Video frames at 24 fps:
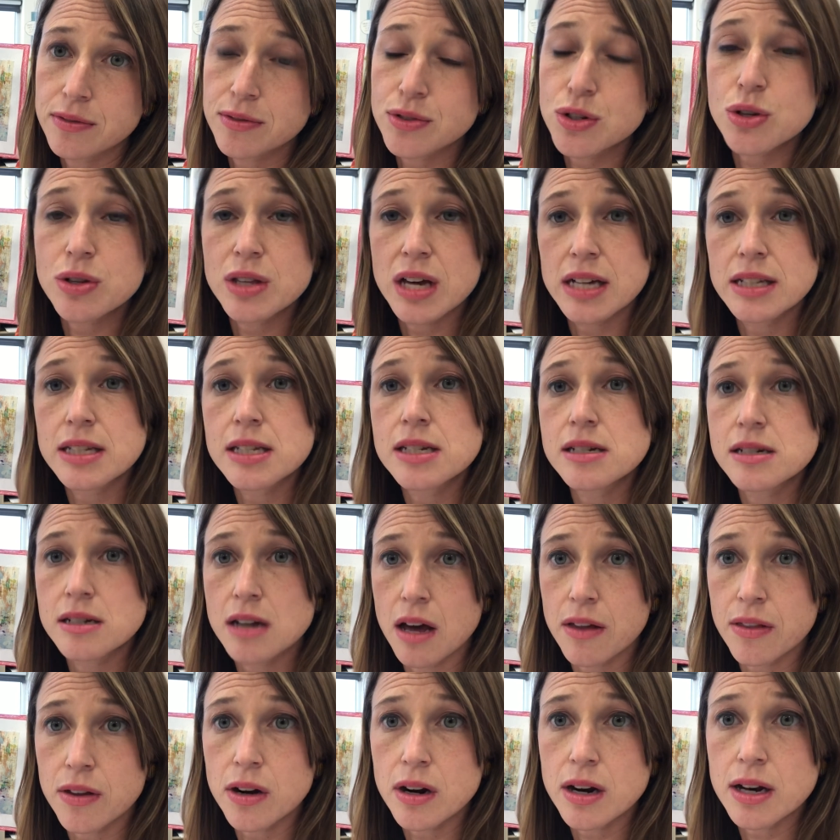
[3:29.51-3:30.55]
So that's
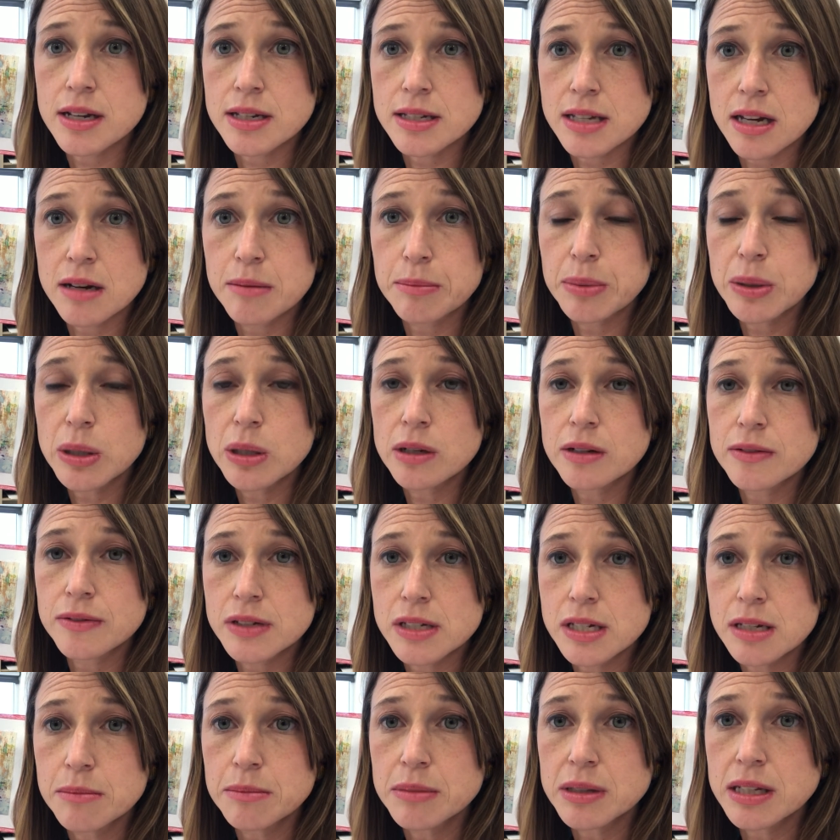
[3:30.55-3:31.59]
another example of
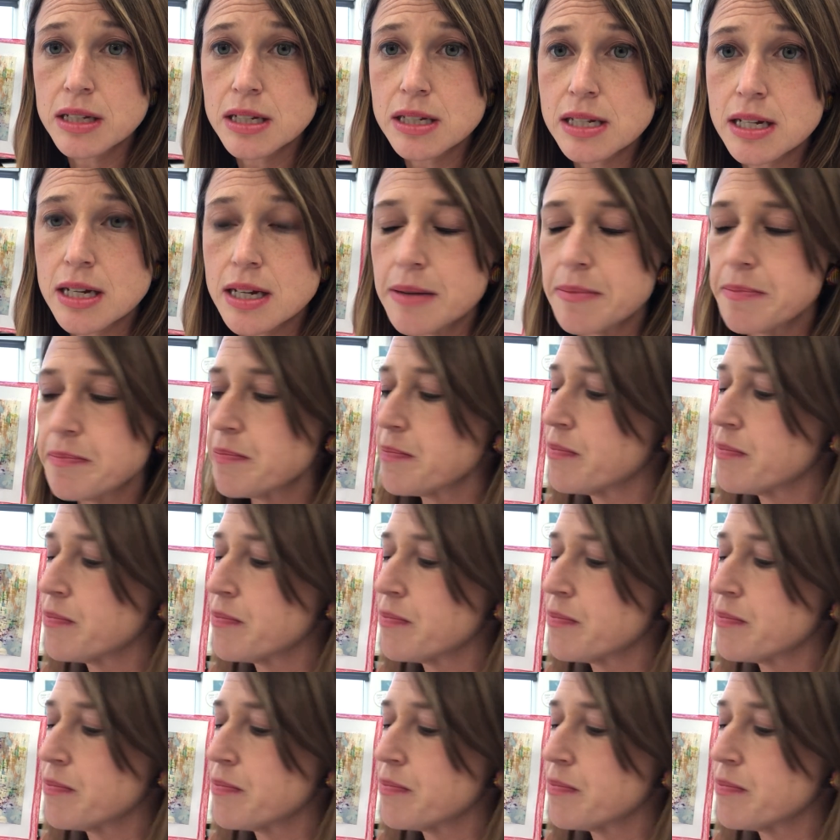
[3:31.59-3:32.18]
symbolism.